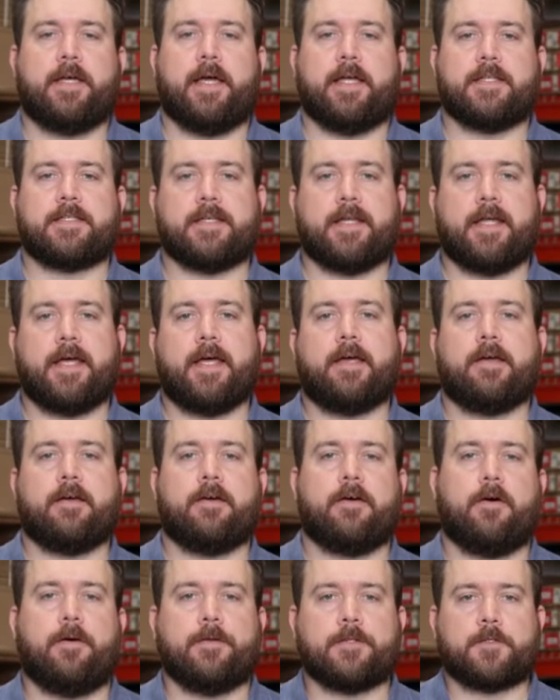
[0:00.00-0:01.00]
and today
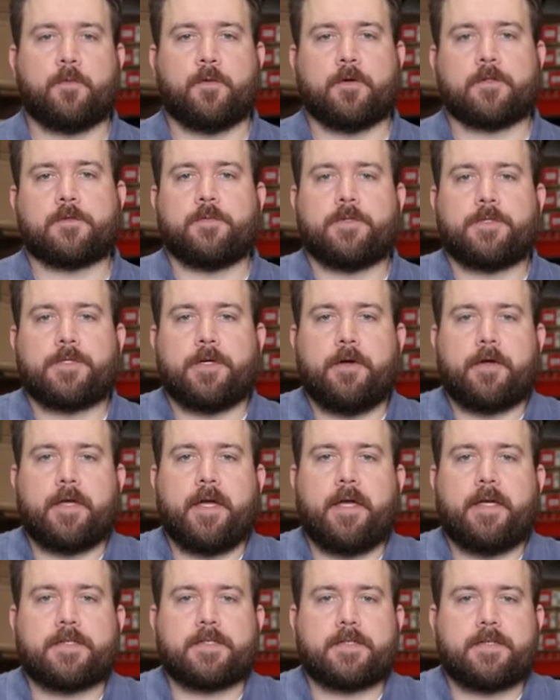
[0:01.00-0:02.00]
on Sportsman
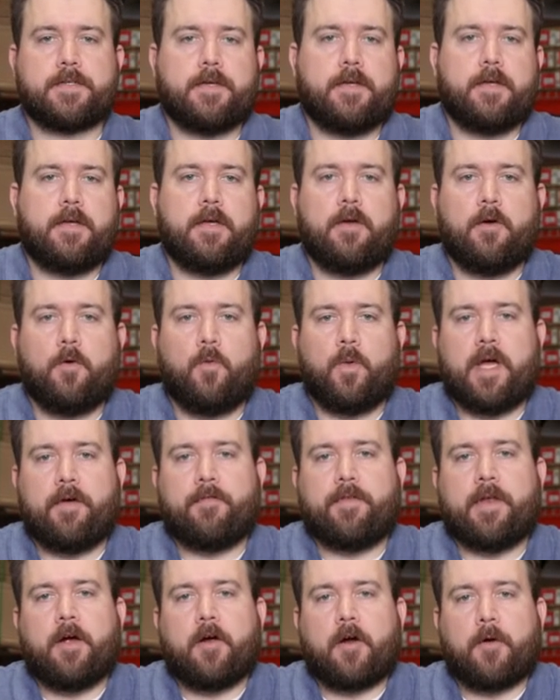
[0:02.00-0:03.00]
Showcase, we have
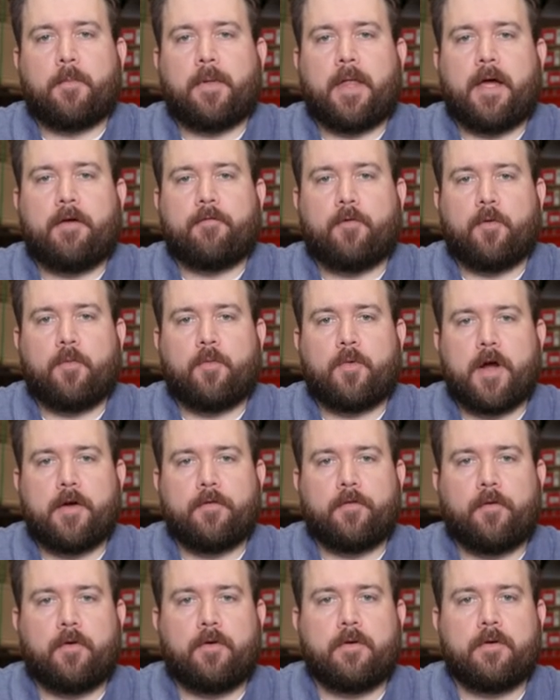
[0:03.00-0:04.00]
an AR platform
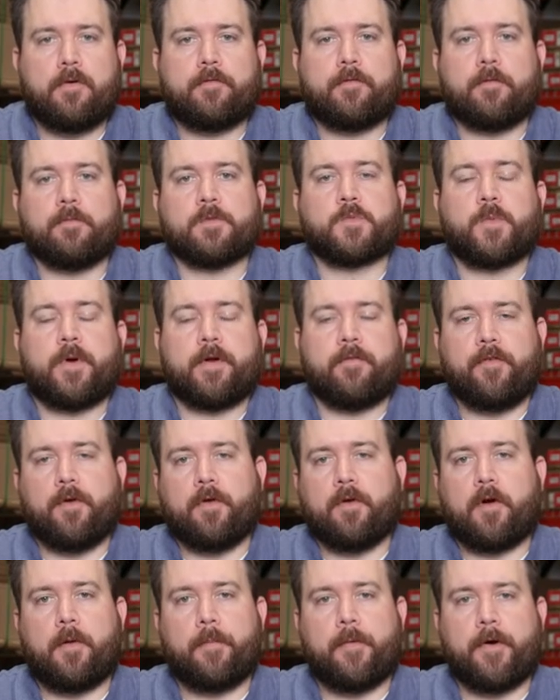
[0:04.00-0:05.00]
rifle from
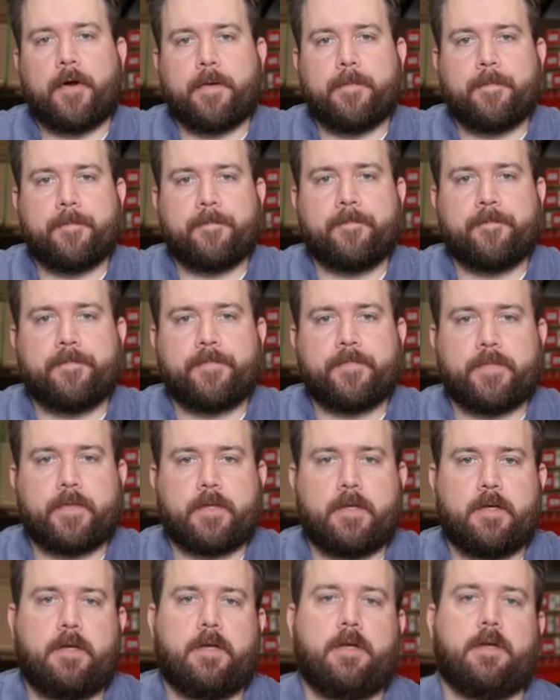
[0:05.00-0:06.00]
Springfield Armory.
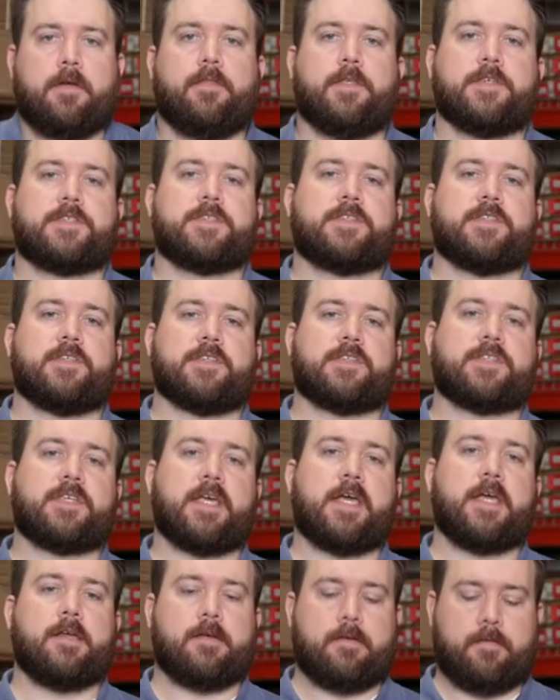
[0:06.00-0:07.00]
This is the
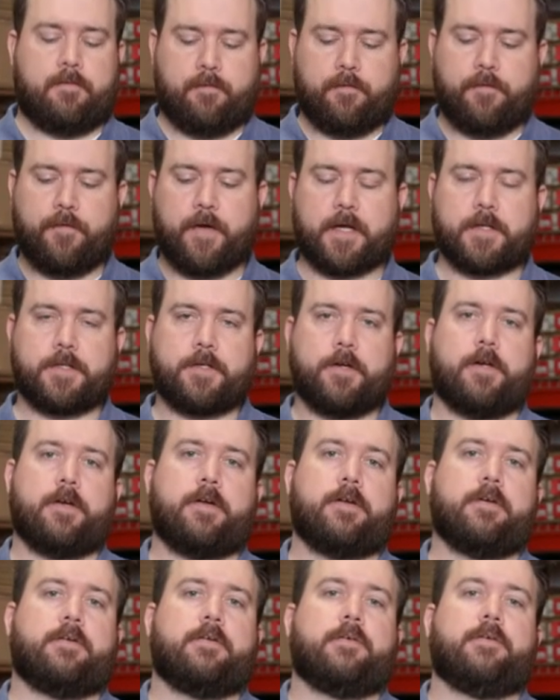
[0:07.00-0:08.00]
SAINT Victor
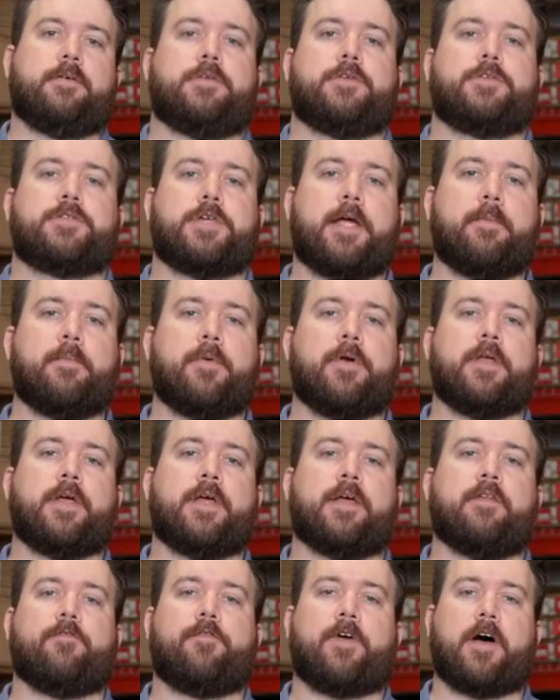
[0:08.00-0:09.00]
chambered
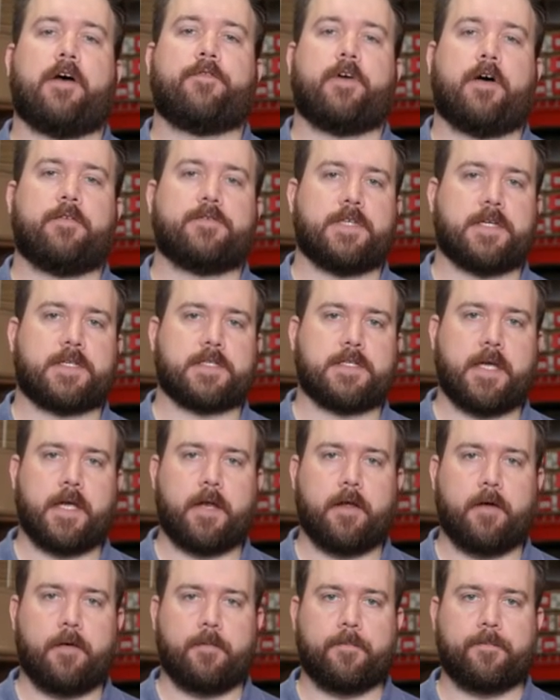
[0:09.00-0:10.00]
in 5.56
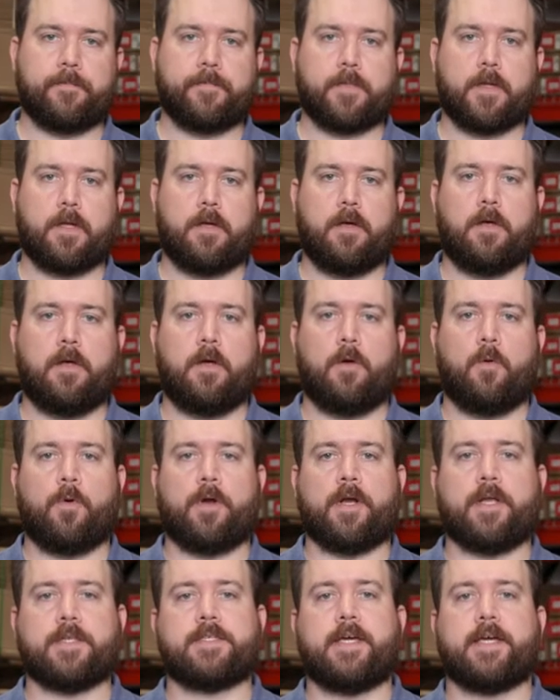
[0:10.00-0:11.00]
NATO. We're
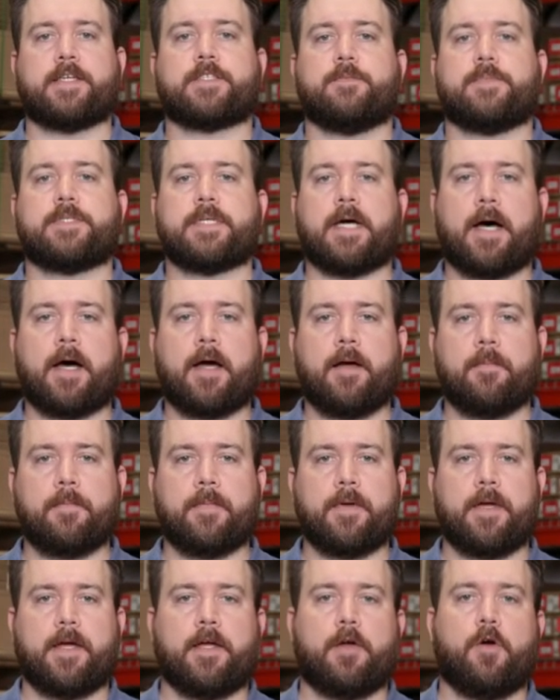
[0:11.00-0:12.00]
gonna take some time
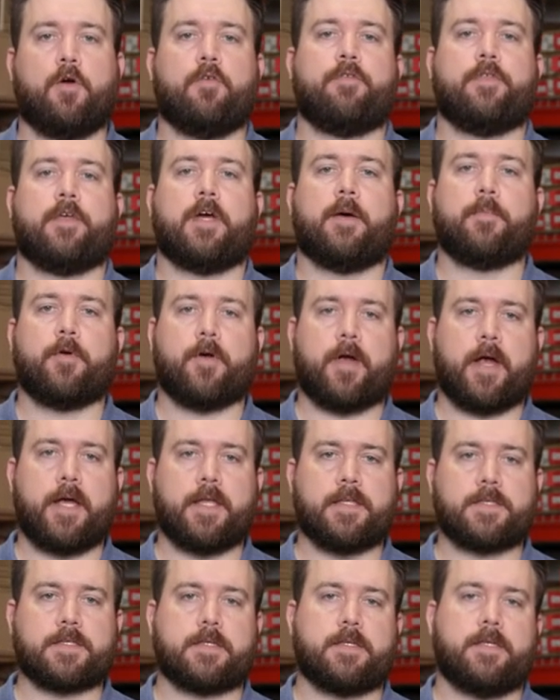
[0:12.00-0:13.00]
and go over the
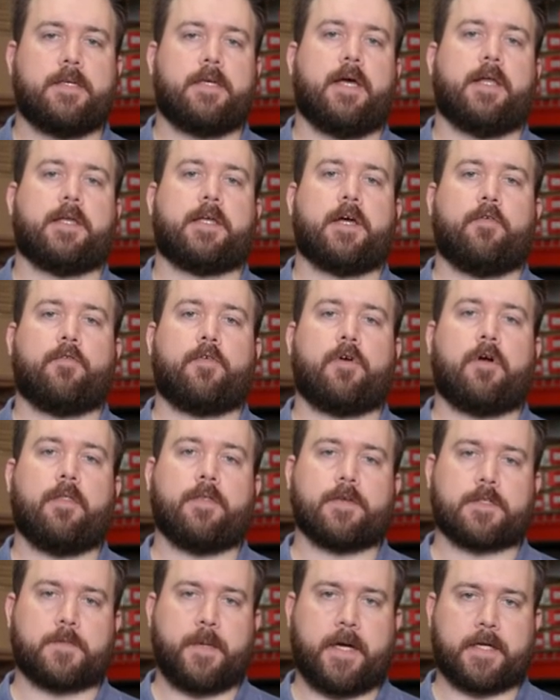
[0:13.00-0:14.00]
upgrades and cover all
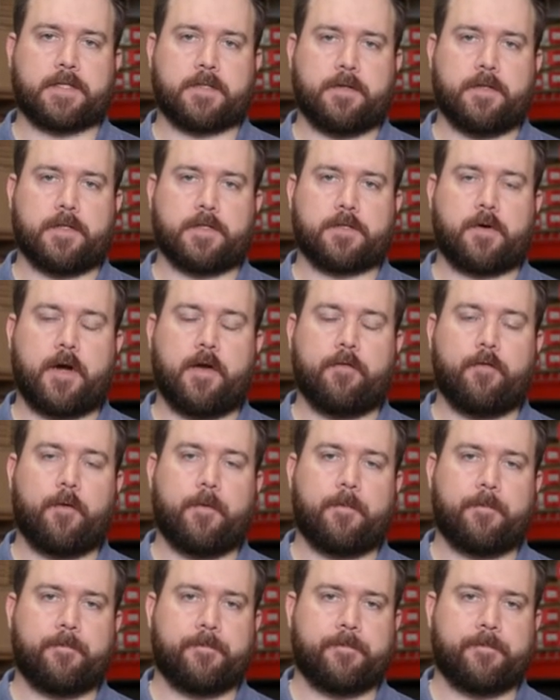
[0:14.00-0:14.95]
the specs on this rifle.